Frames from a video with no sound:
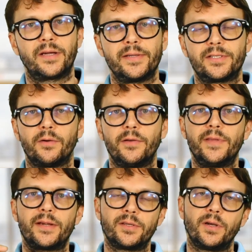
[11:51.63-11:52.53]
So if
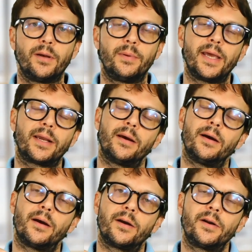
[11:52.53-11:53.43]
there's like a
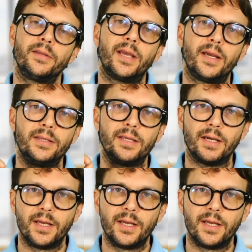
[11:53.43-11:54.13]
hernia in the